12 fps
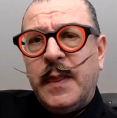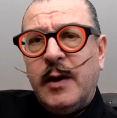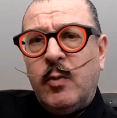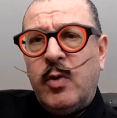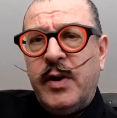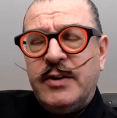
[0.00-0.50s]

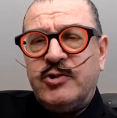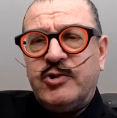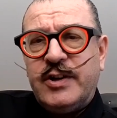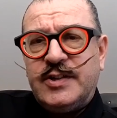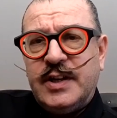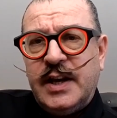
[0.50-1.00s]
were
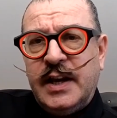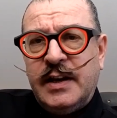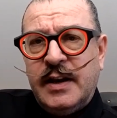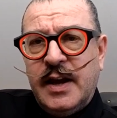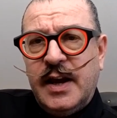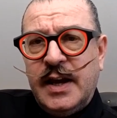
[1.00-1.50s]
interested
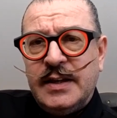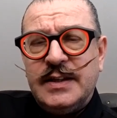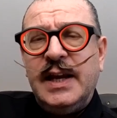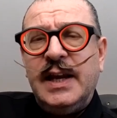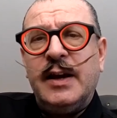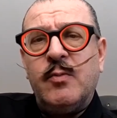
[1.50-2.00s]
in
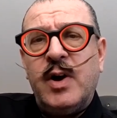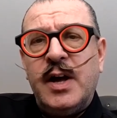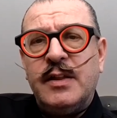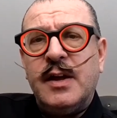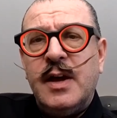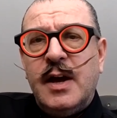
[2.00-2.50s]
dealing
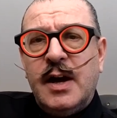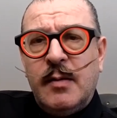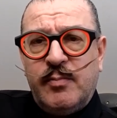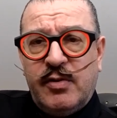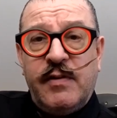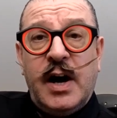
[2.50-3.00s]
with, and
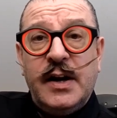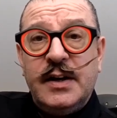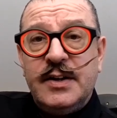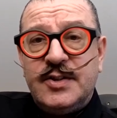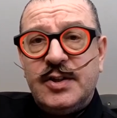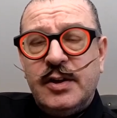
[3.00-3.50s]
provided
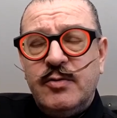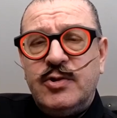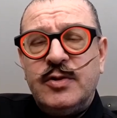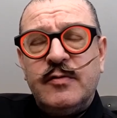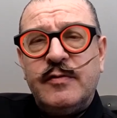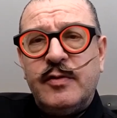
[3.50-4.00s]
a
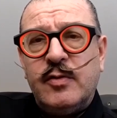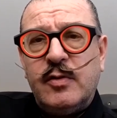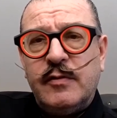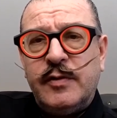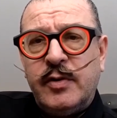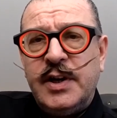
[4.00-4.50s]
solution
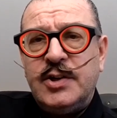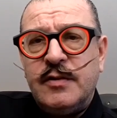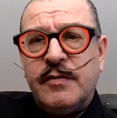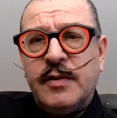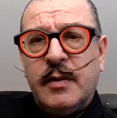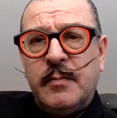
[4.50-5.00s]
for each
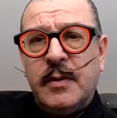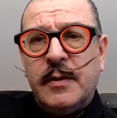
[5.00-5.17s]
of them.